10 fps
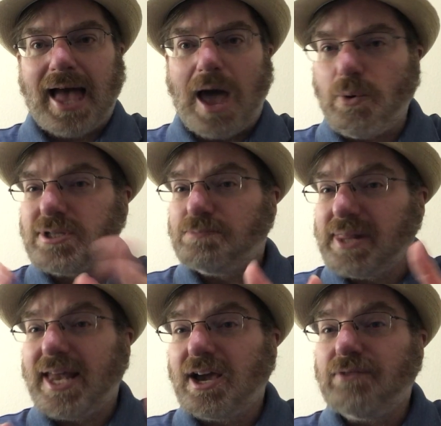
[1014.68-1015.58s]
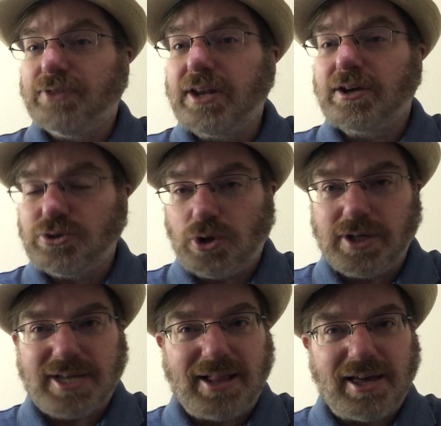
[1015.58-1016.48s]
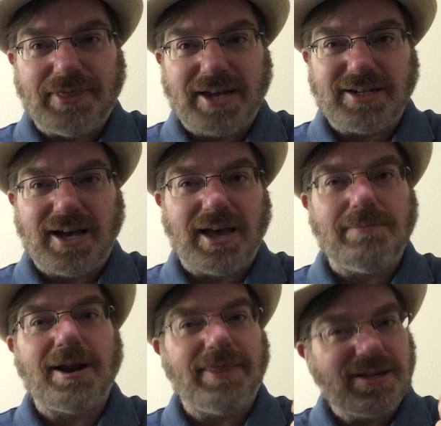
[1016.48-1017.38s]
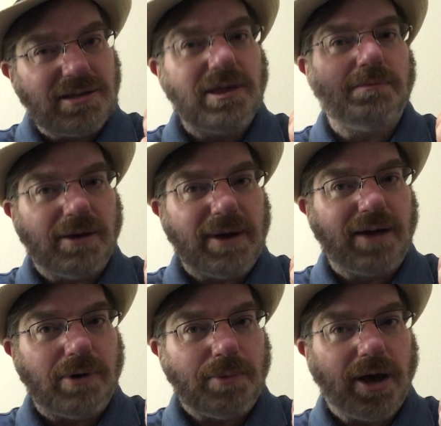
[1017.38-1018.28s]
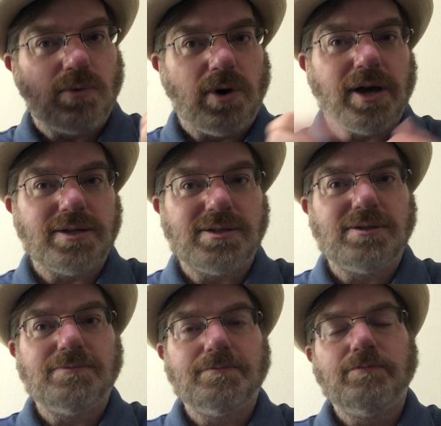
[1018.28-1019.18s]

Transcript: I wasn't planning on flood control exactly at that time, but I think something in my back of my mind was.